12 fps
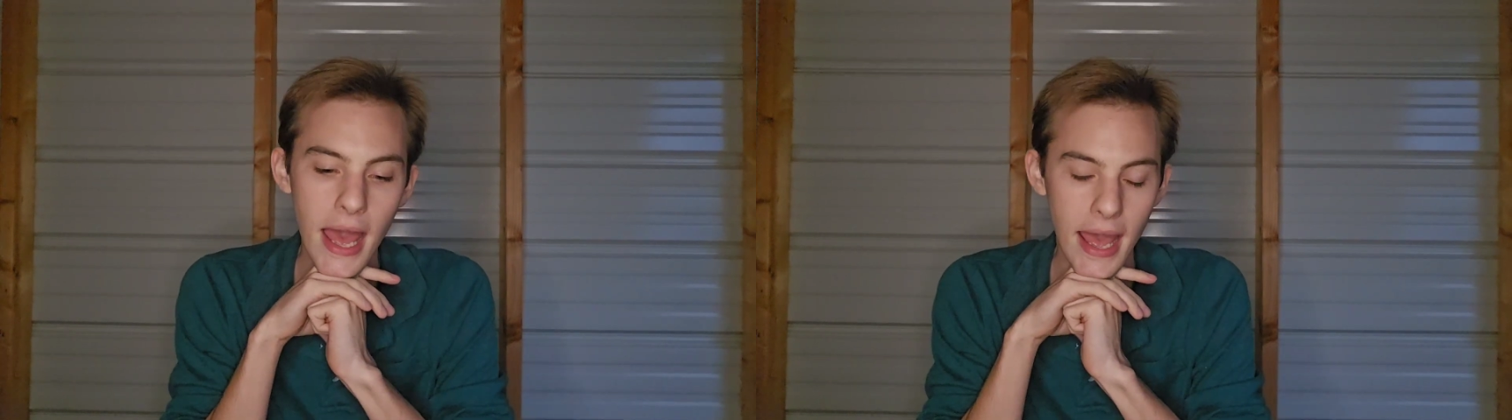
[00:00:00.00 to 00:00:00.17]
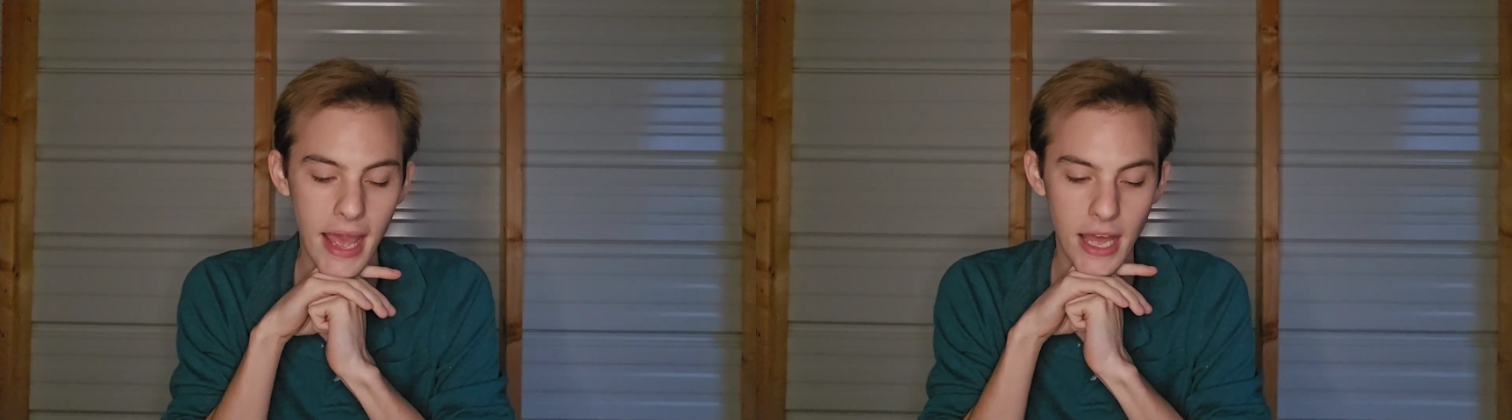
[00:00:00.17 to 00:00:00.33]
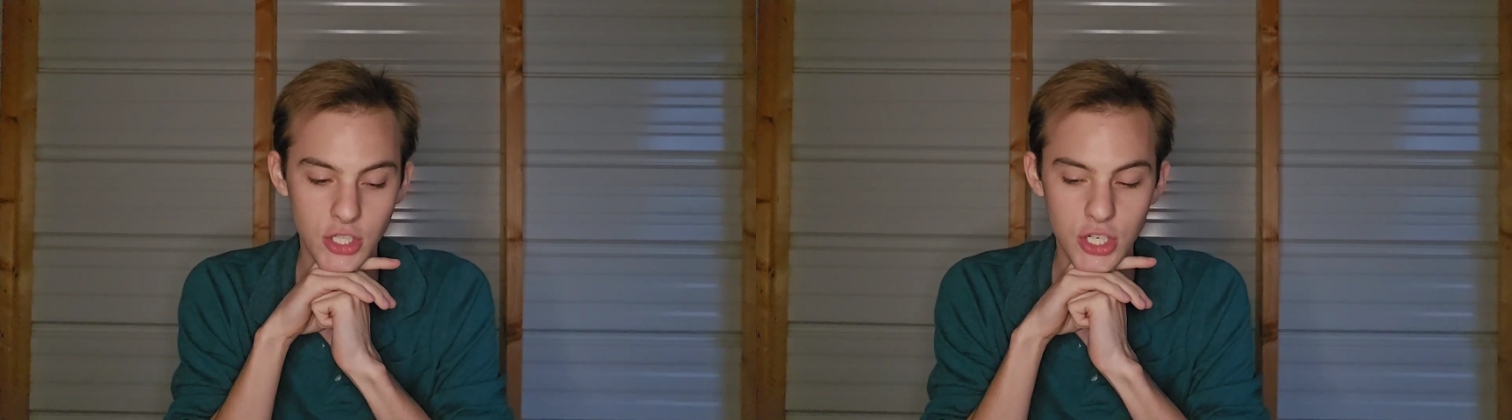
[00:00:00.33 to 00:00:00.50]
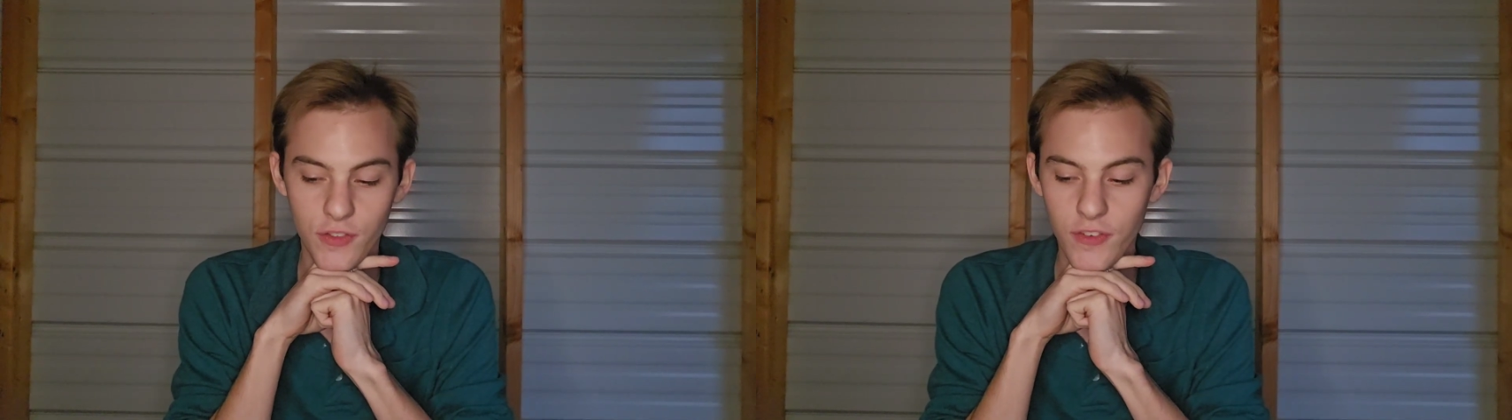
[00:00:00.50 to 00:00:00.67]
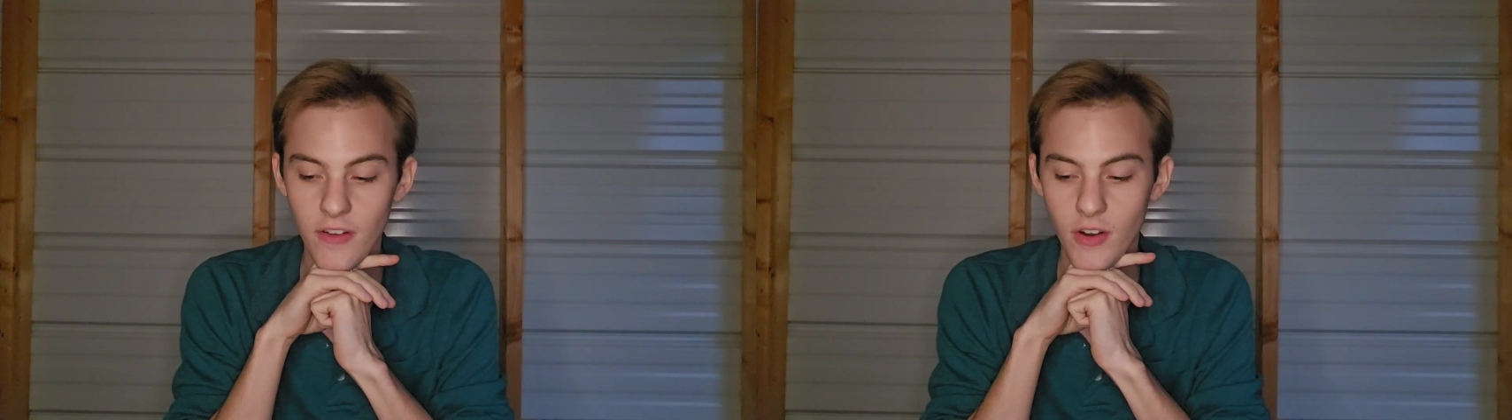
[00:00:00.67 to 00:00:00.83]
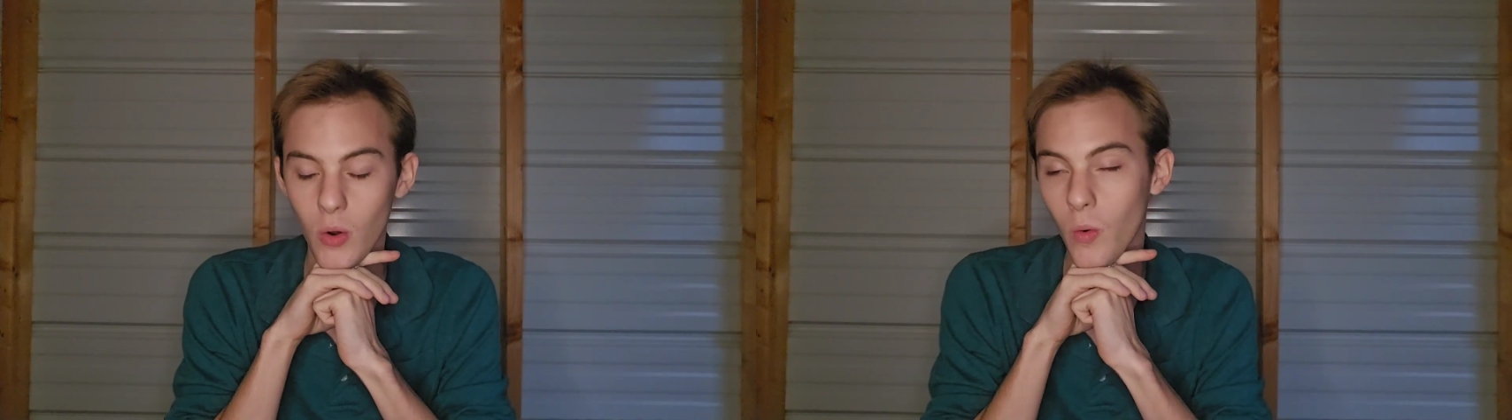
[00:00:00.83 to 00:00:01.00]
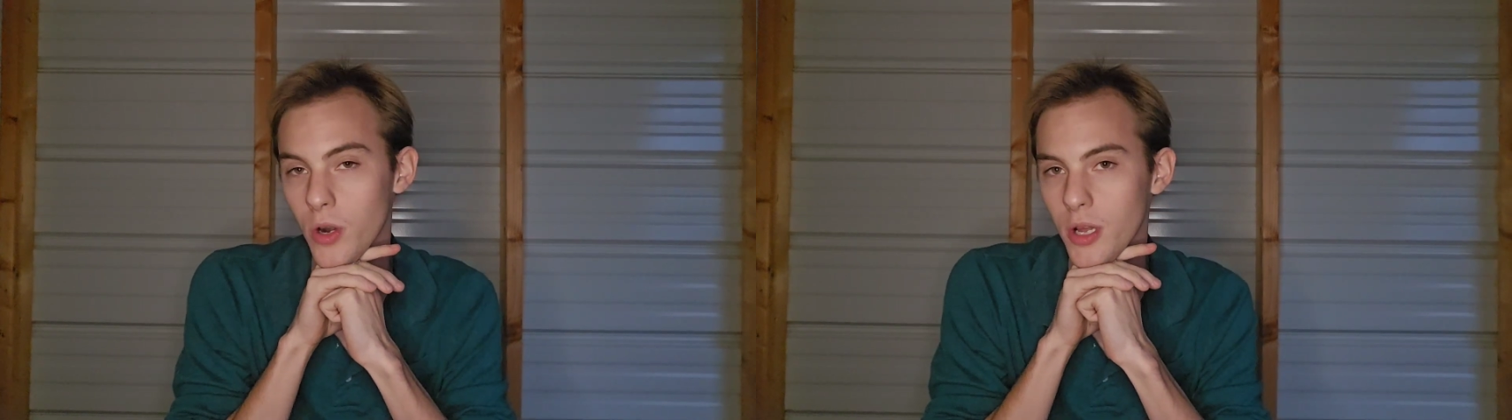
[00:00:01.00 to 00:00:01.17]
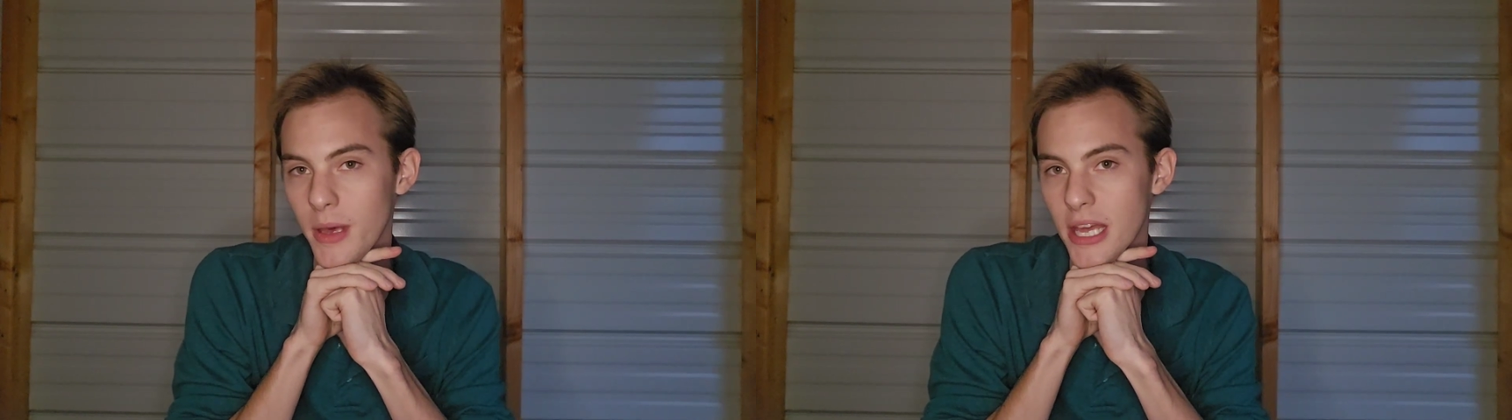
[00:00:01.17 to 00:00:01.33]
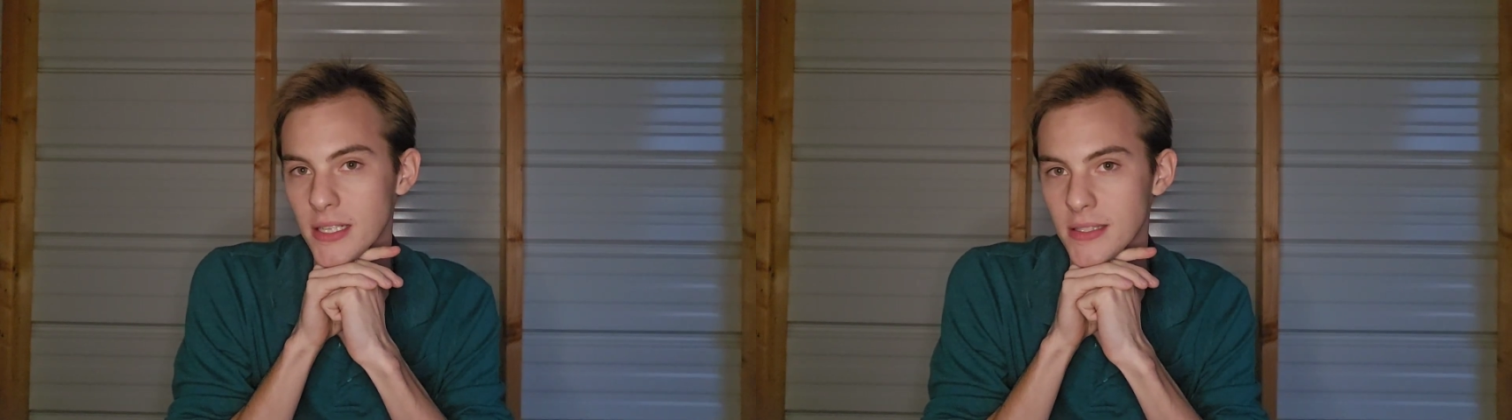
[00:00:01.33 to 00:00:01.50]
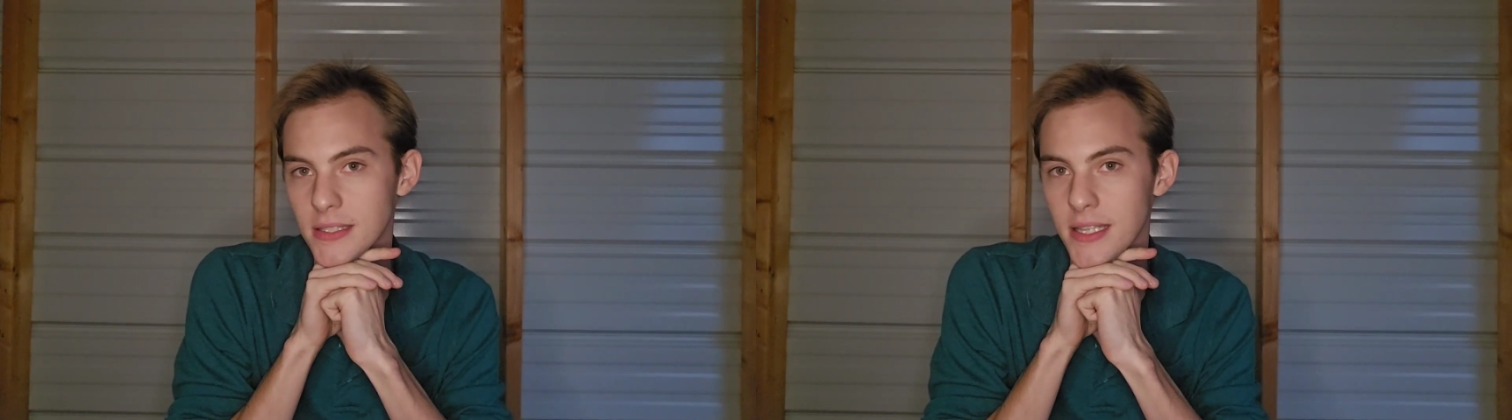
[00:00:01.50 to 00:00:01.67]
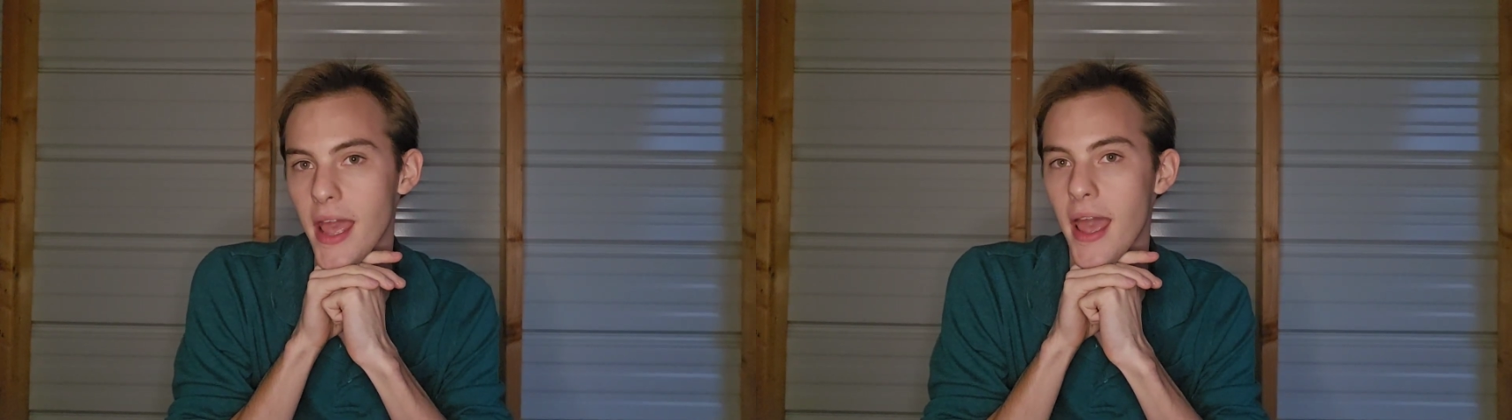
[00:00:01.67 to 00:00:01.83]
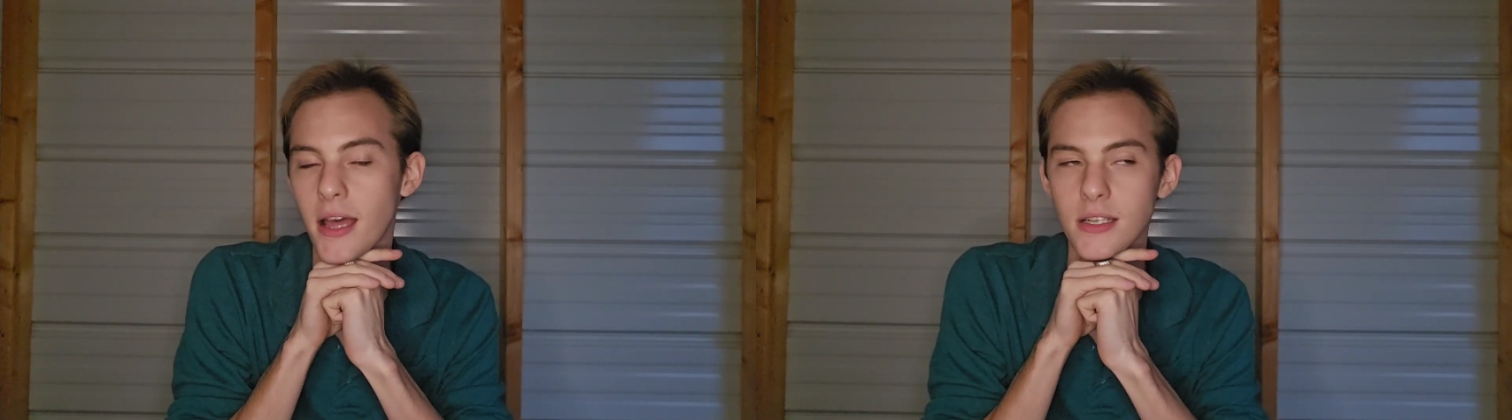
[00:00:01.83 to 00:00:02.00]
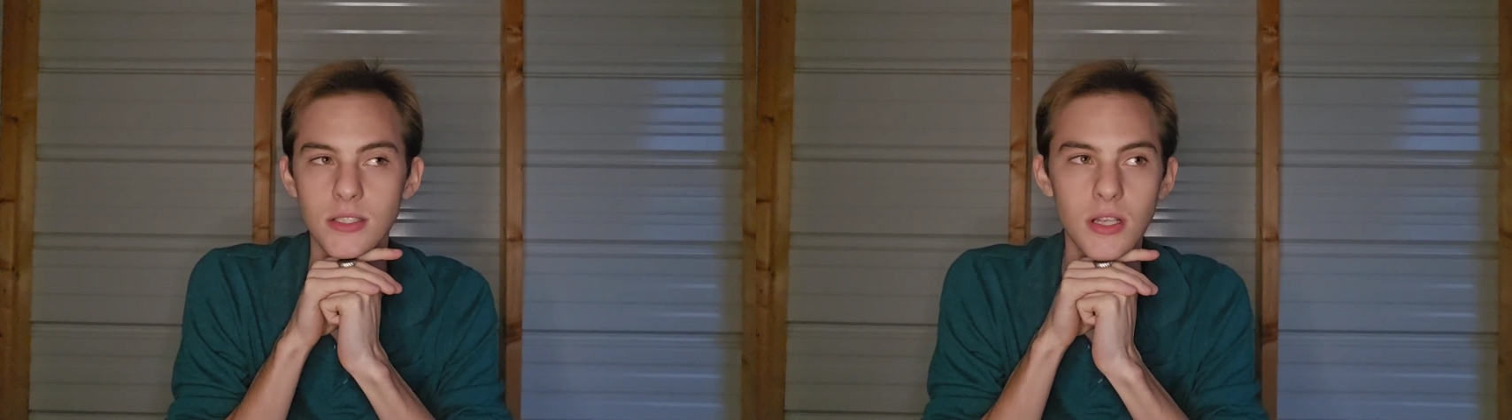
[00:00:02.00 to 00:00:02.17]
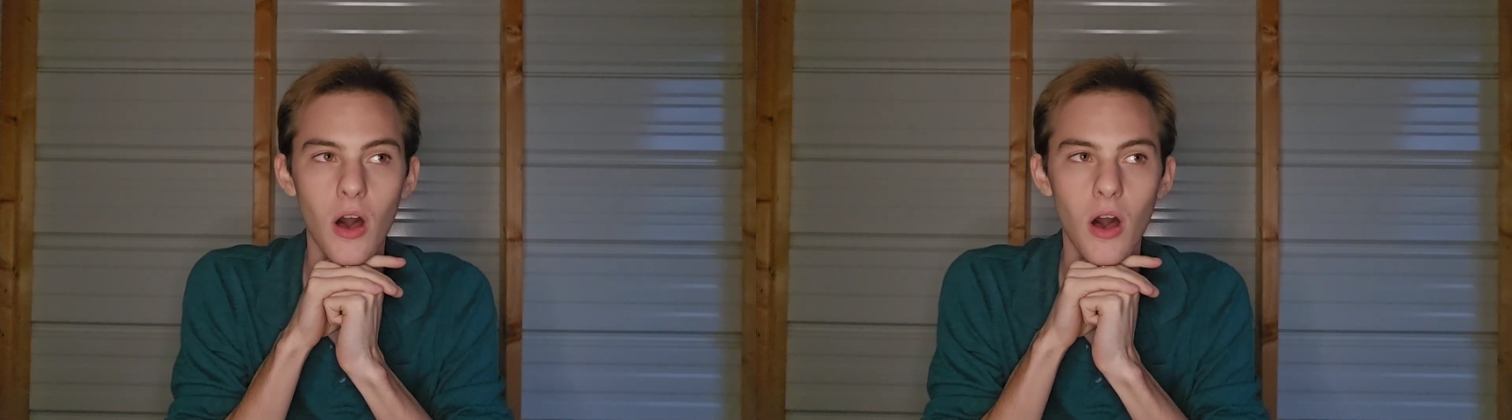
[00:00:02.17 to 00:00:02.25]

and your favorite ornaments and